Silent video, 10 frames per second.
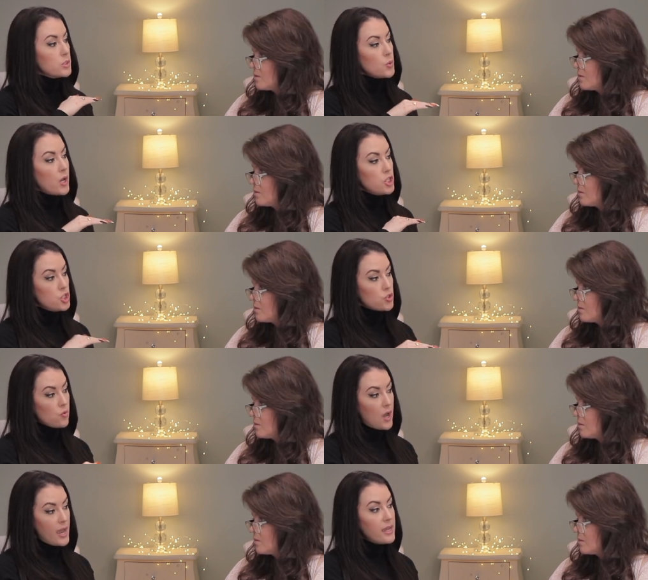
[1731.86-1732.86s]
Speaker 1: will do a
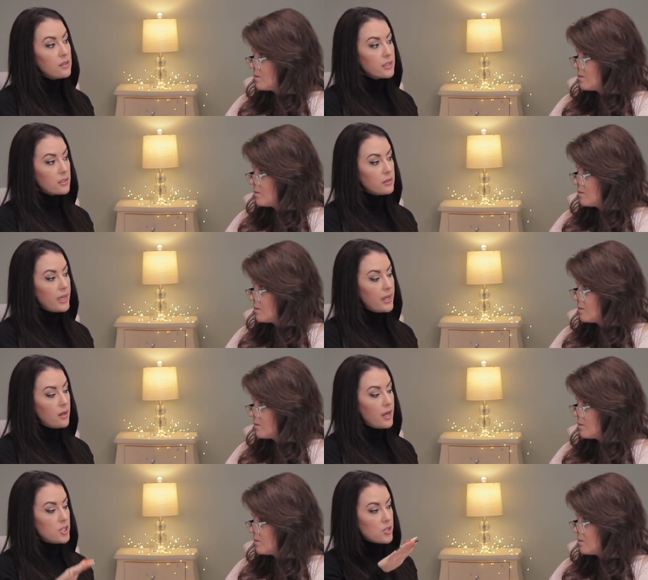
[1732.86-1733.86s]
dry glitter
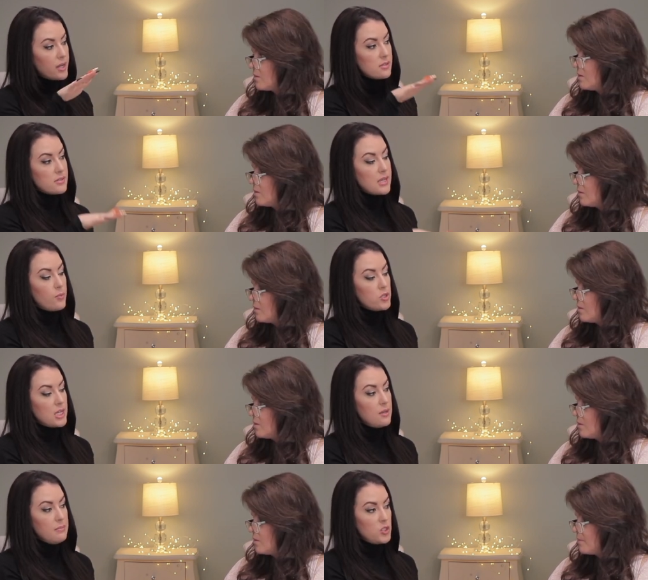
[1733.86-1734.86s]
layer and try and sandwich
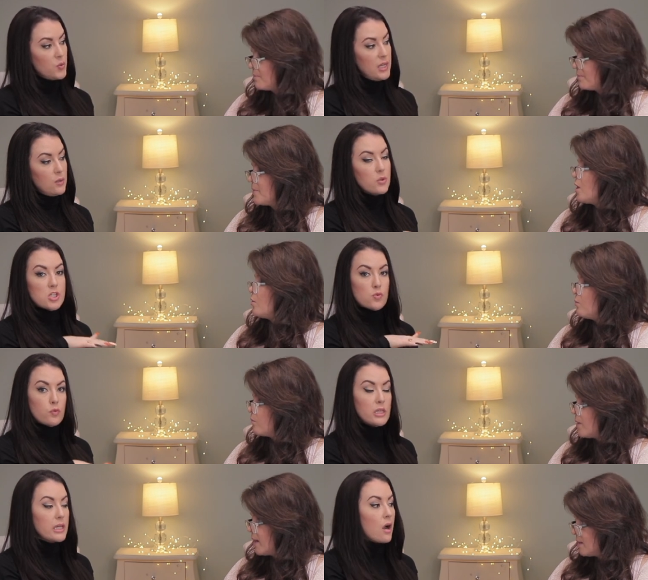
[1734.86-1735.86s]
it in between, which is
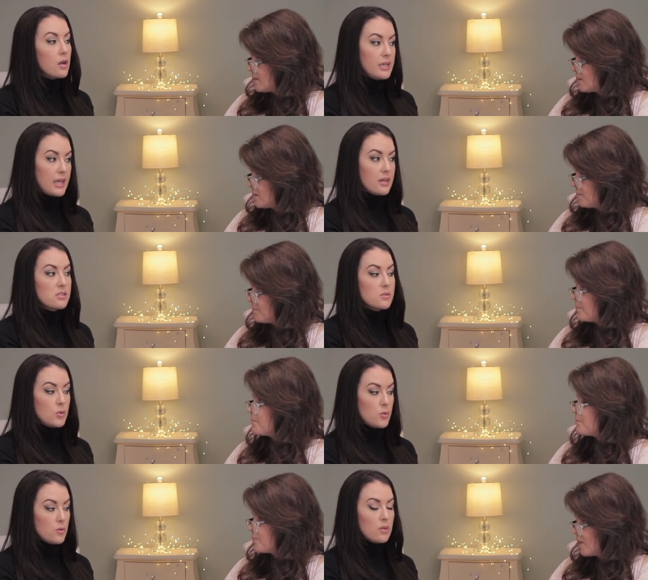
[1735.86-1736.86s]
really right. hard to get it
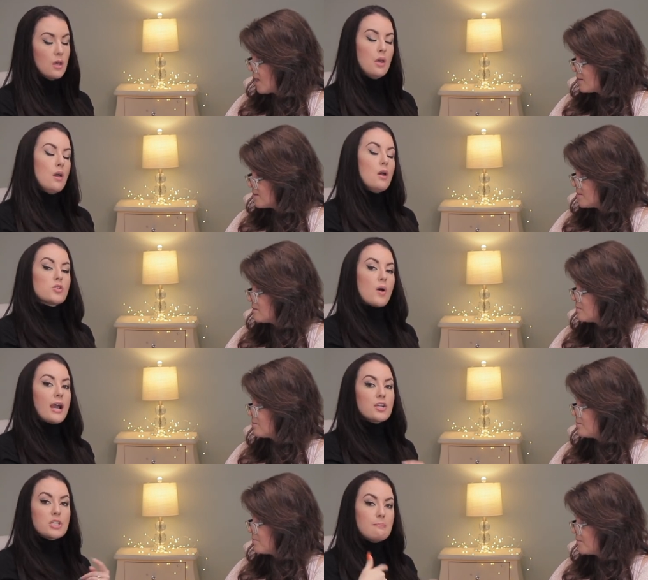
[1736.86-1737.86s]
smooth. Yes. So
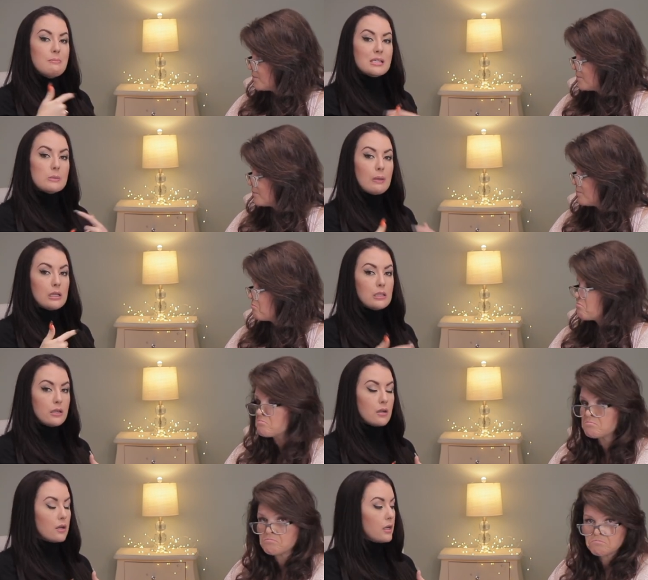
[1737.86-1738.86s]
I actually mix my
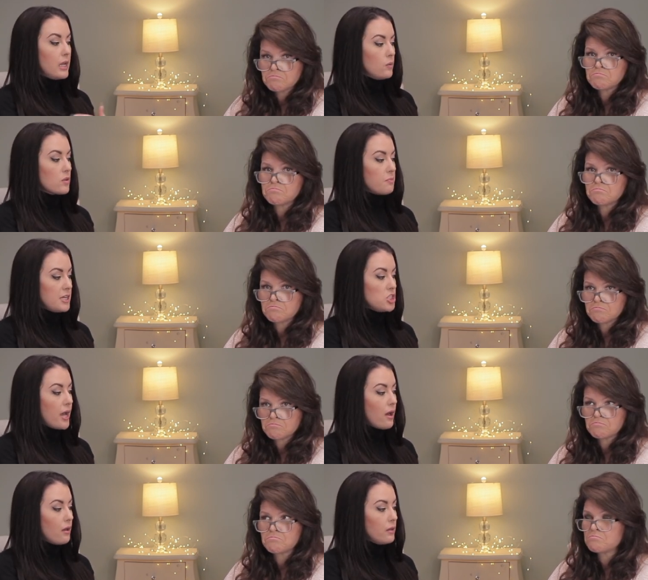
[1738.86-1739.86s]
glitter in with my
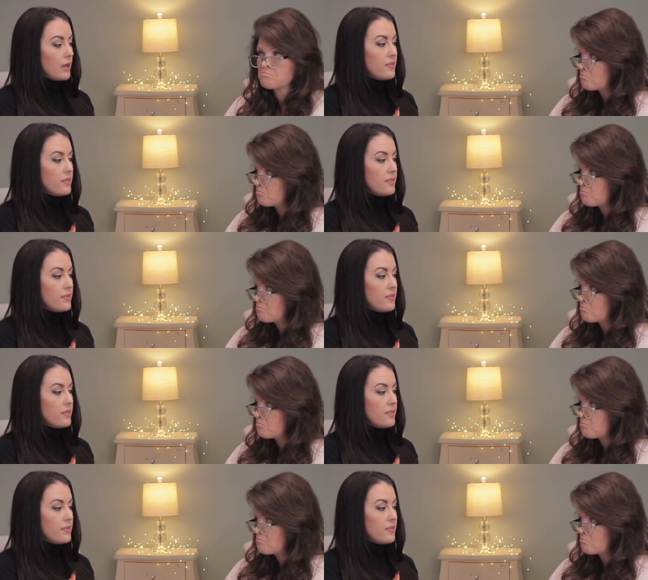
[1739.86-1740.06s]
gel,